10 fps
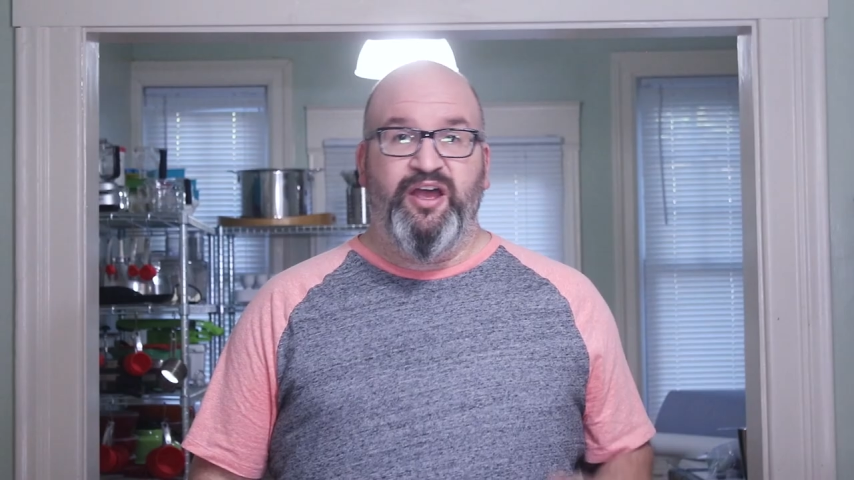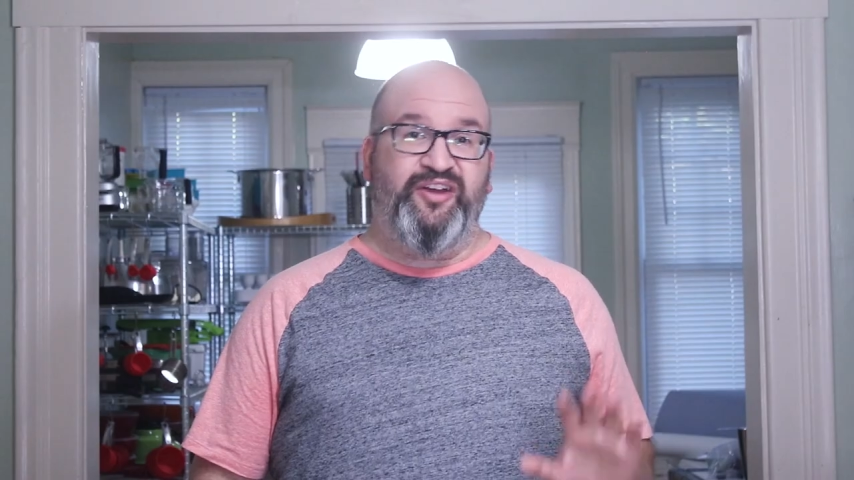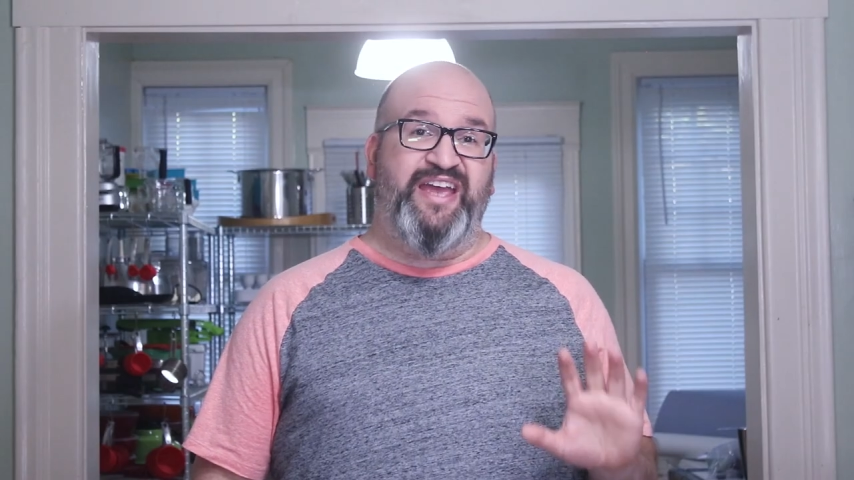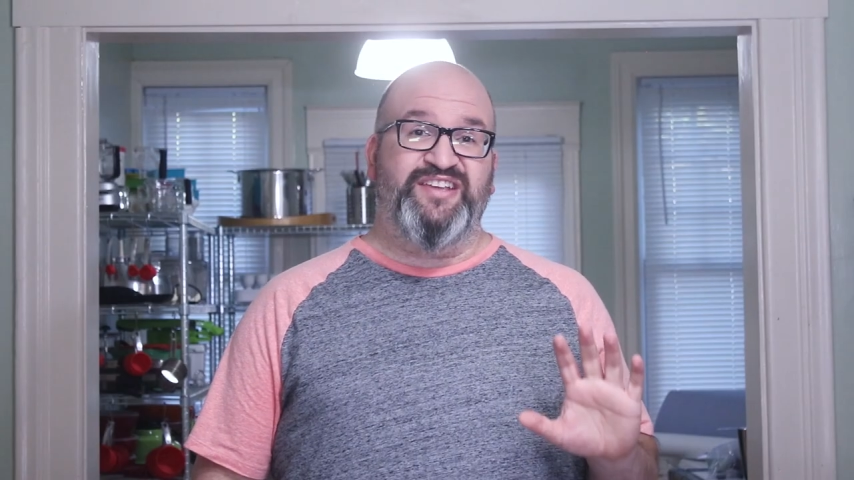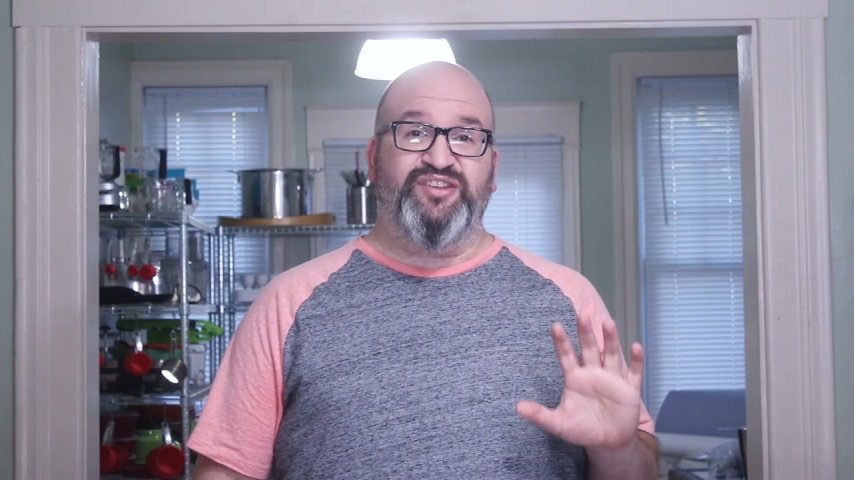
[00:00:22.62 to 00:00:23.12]

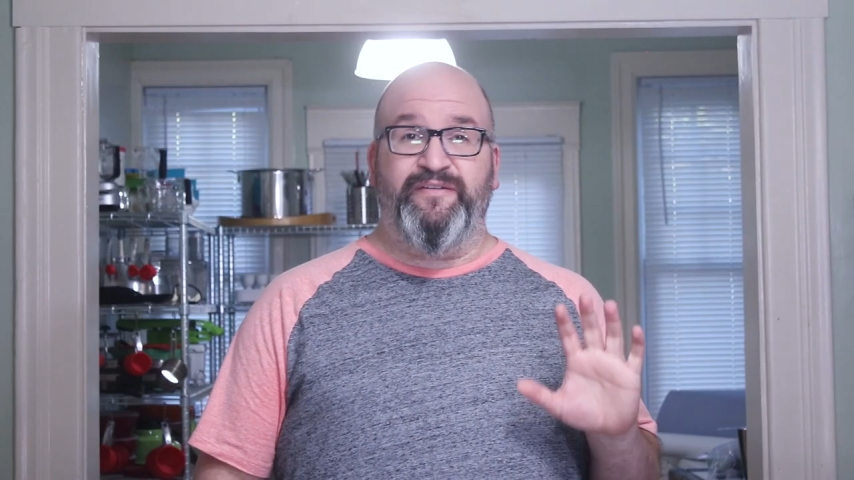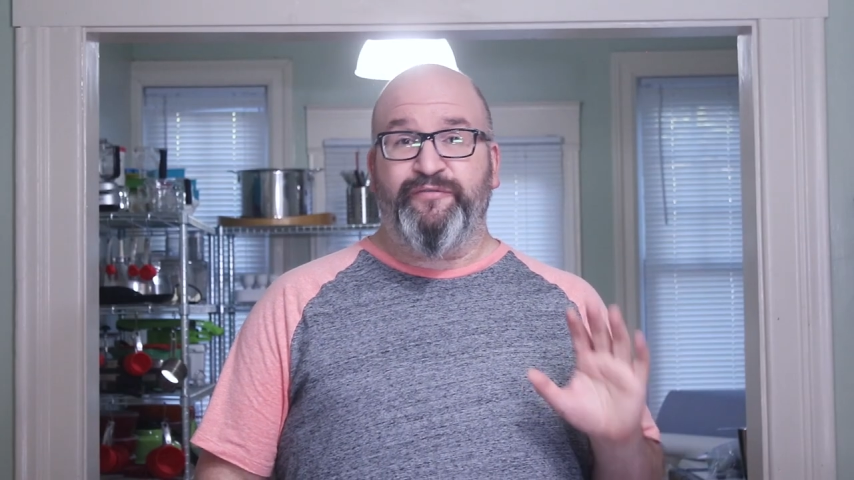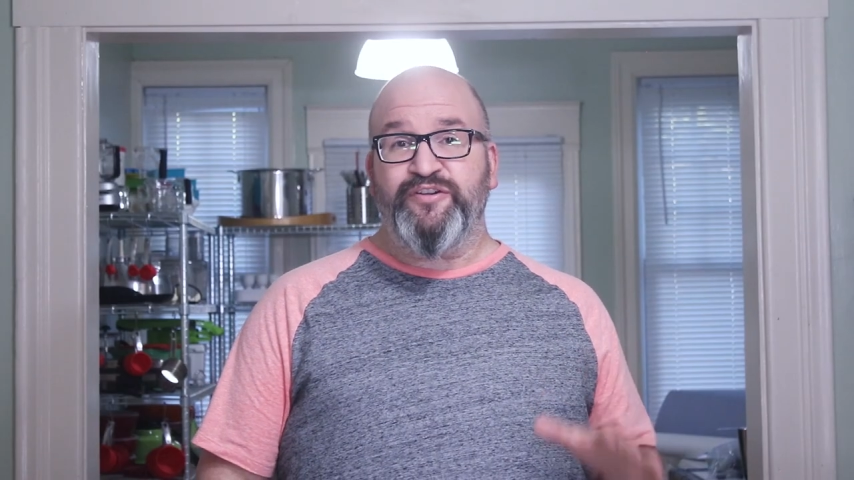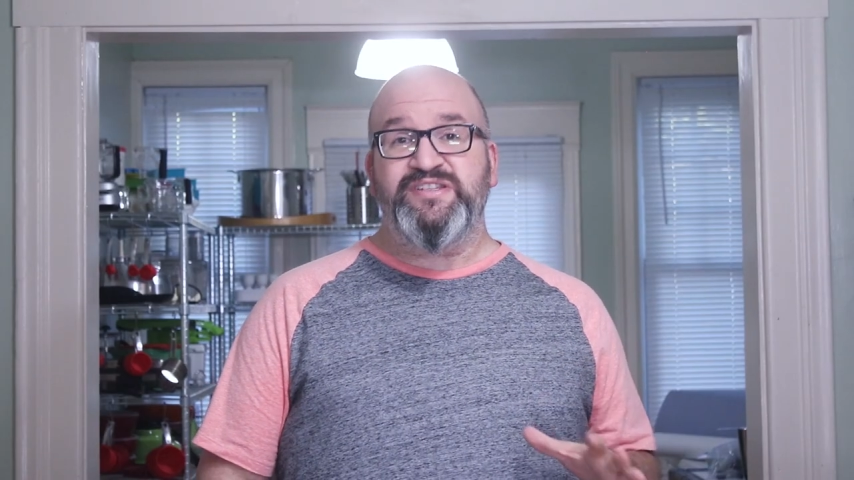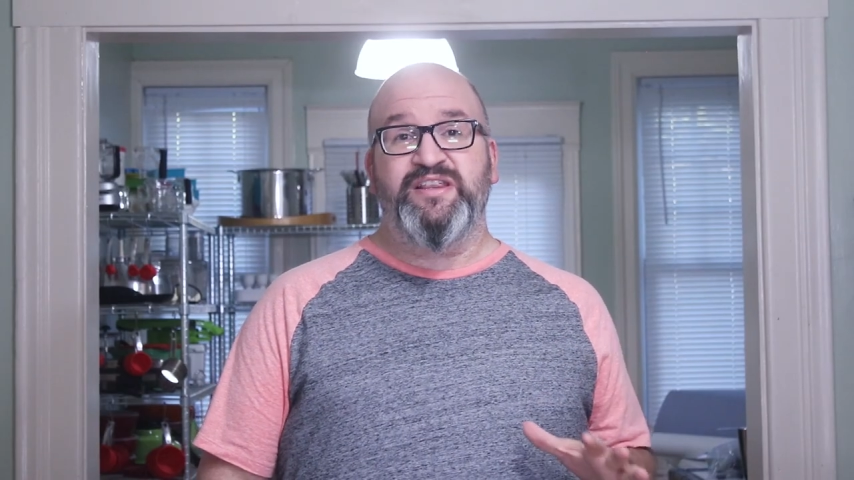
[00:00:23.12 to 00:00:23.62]
Okay, so the
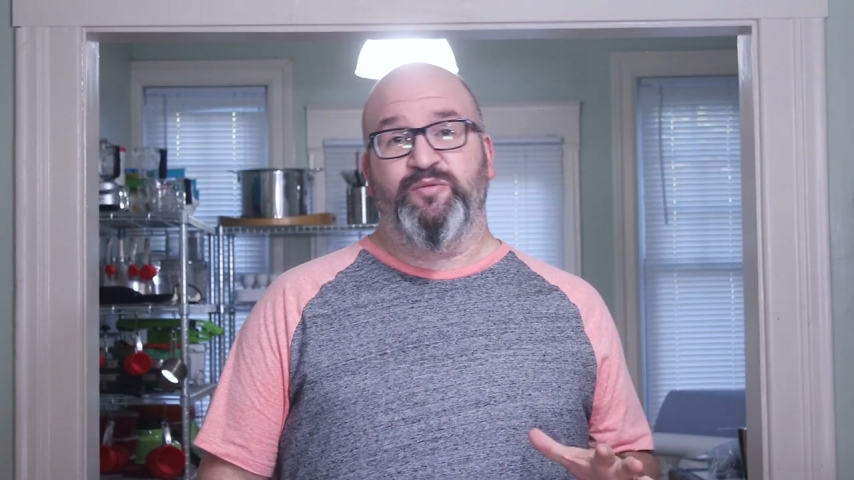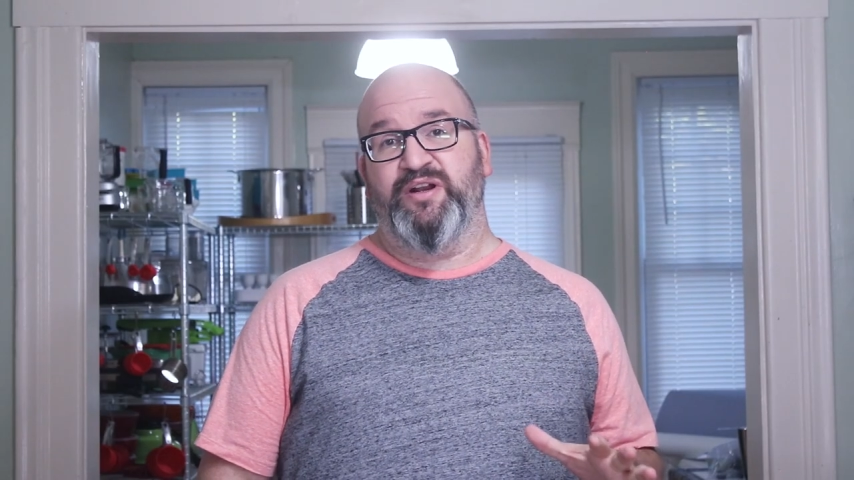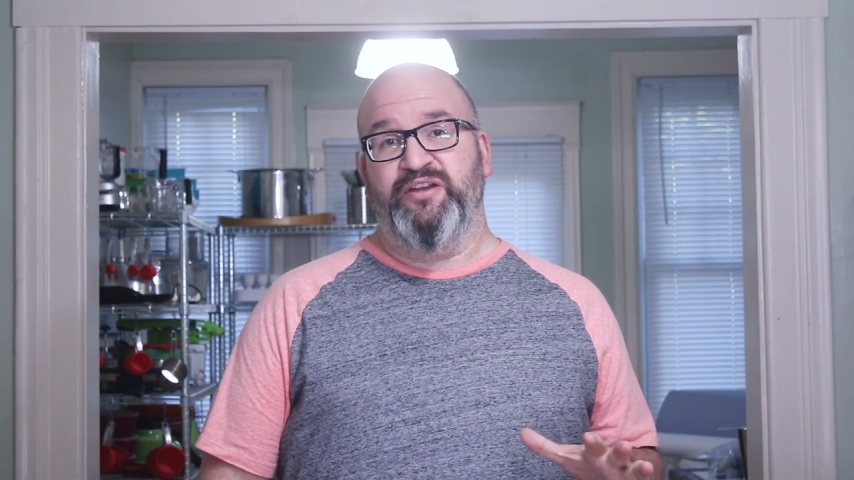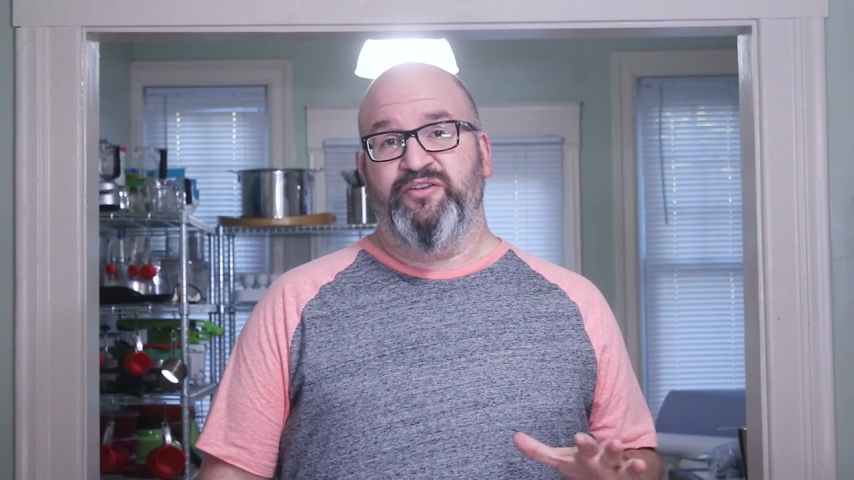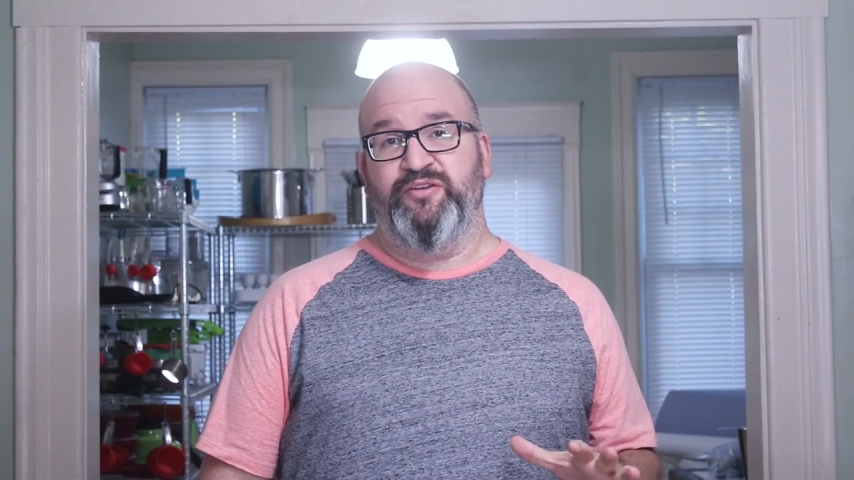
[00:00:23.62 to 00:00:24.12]
first thing that
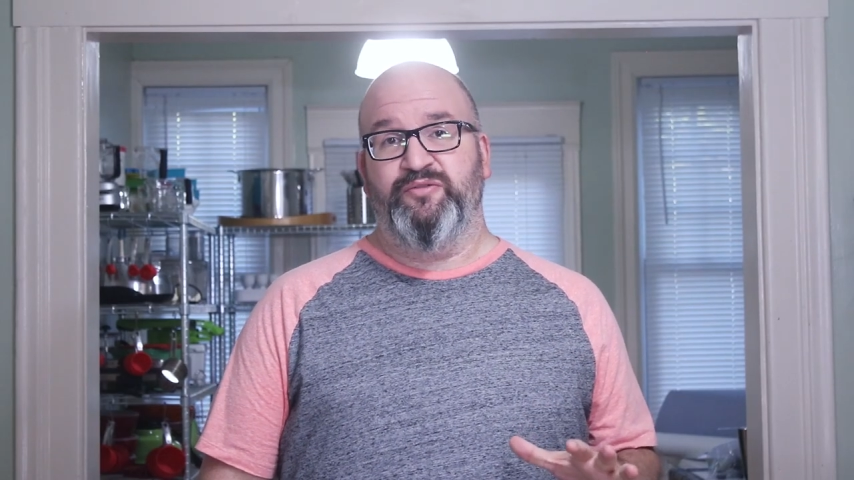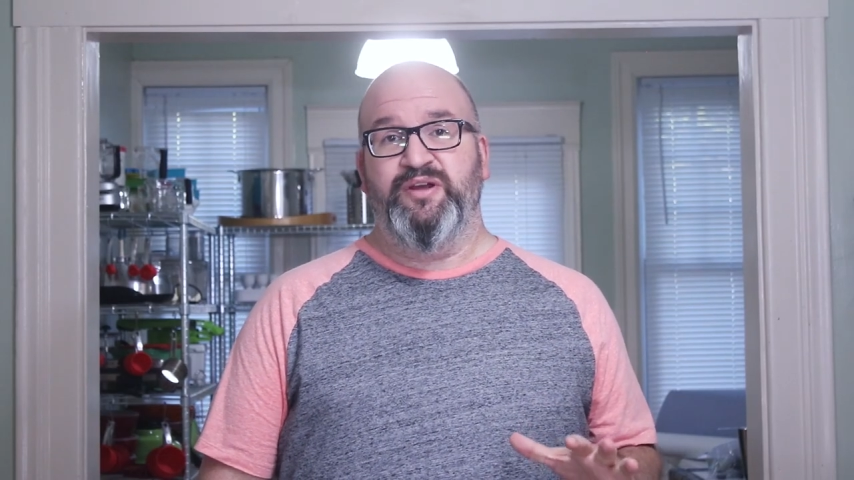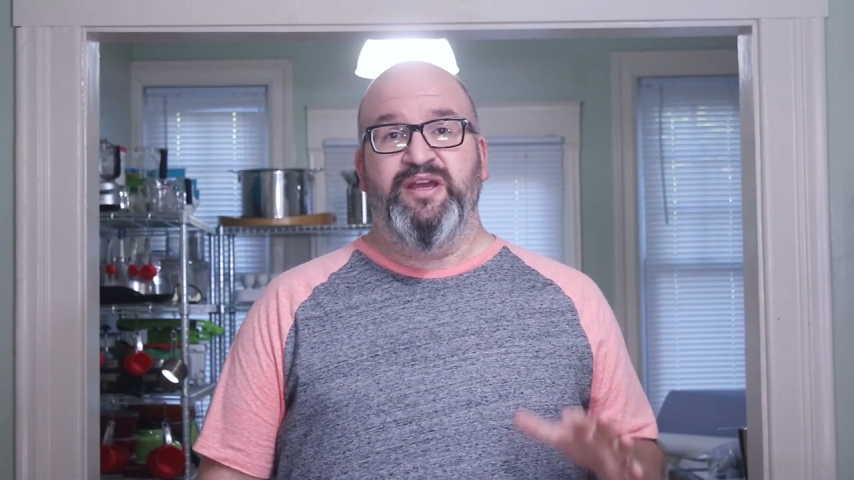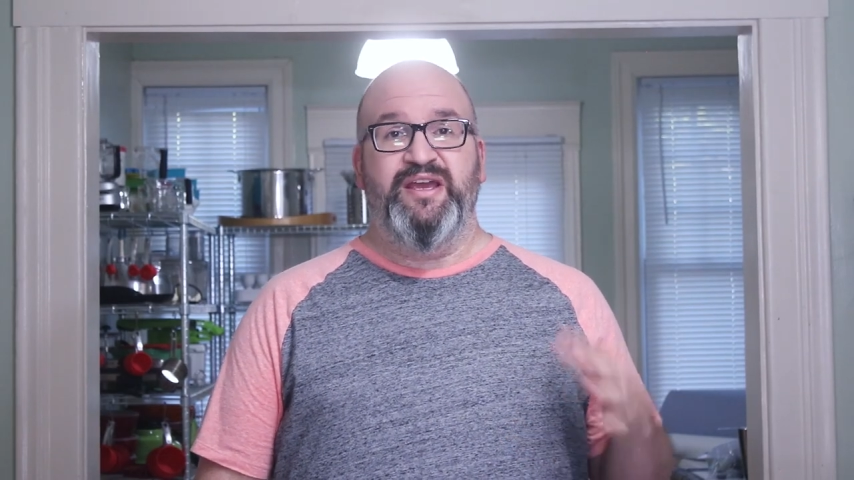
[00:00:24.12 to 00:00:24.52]
we're gonna do